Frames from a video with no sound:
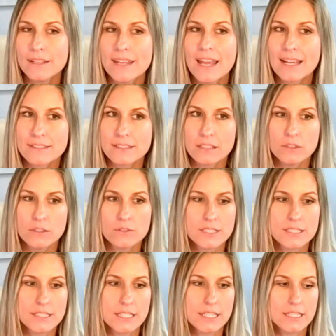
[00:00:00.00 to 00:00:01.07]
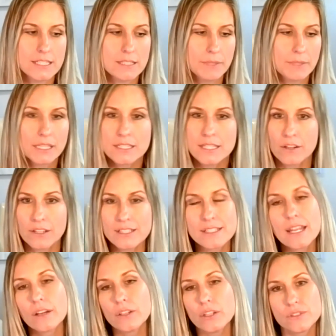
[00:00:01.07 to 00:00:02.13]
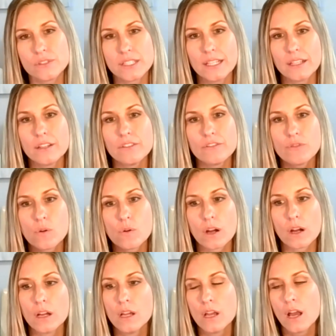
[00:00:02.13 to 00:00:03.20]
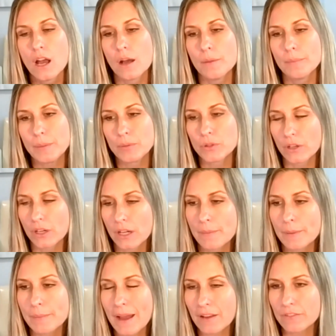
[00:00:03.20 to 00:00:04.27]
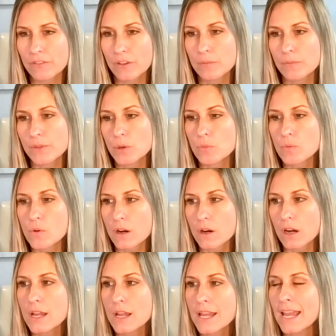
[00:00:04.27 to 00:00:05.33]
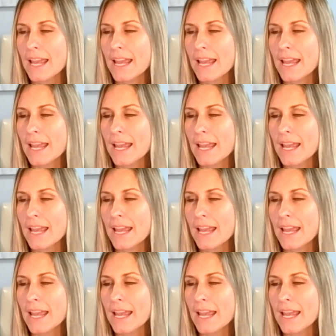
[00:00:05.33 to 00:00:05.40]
NASA uses it, military is now using it for people who are coming back from the war.